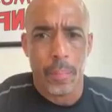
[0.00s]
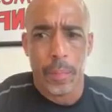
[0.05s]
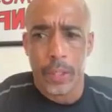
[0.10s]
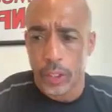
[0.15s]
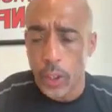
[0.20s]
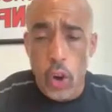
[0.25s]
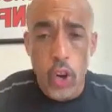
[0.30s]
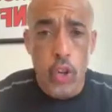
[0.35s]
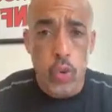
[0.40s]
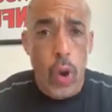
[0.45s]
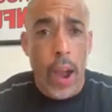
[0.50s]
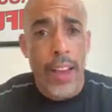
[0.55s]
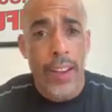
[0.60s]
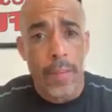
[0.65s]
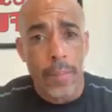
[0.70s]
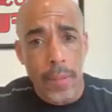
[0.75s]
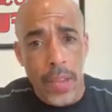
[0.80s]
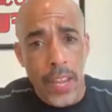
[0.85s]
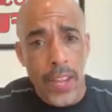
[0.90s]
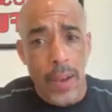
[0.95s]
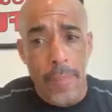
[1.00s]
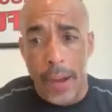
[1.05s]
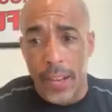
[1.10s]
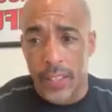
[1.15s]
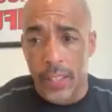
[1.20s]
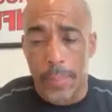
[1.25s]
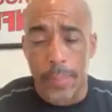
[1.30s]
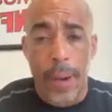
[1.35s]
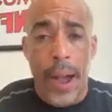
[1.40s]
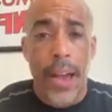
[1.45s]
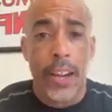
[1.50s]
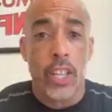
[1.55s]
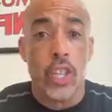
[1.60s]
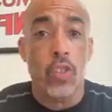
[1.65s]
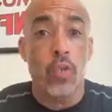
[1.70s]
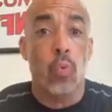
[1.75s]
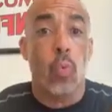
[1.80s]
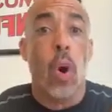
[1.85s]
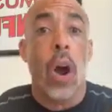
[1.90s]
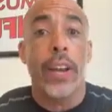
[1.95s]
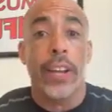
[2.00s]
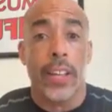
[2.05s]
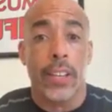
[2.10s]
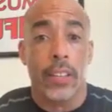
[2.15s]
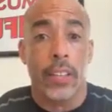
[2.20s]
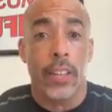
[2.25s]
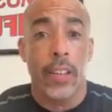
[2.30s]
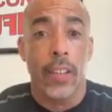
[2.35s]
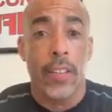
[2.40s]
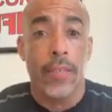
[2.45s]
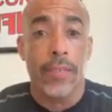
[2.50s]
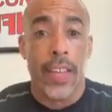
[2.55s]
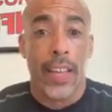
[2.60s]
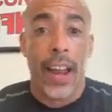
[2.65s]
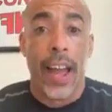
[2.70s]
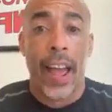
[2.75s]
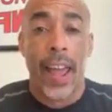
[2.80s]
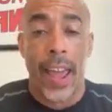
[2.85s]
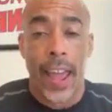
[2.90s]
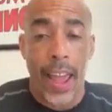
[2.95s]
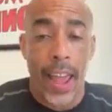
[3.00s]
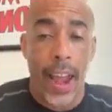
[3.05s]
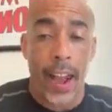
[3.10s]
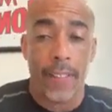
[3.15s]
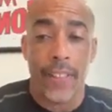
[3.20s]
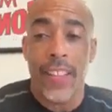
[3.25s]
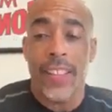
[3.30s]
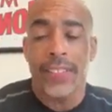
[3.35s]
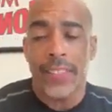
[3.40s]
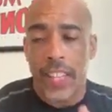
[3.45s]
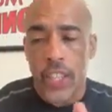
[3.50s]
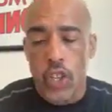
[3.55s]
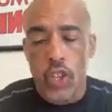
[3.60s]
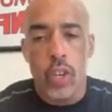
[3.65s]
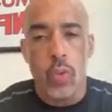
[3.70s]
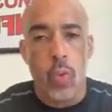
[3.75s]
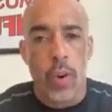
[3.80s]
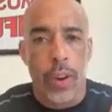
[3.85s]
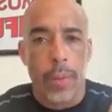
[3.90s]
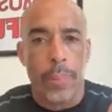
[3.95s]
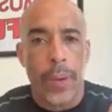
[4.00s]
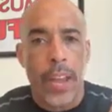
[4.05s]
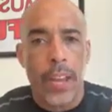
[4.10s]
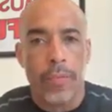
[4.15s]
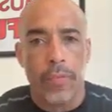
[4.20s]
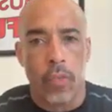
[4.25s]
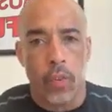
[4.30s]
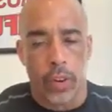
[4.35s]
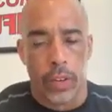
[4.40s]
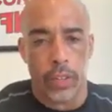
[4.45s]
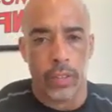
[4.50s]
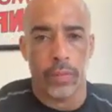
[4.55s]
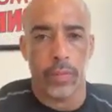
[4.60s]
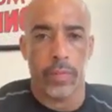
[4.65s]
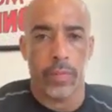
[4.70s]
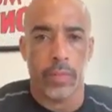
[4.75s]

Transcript: But don't cry to me about the body you wanted. That I have that you don't want to pay for.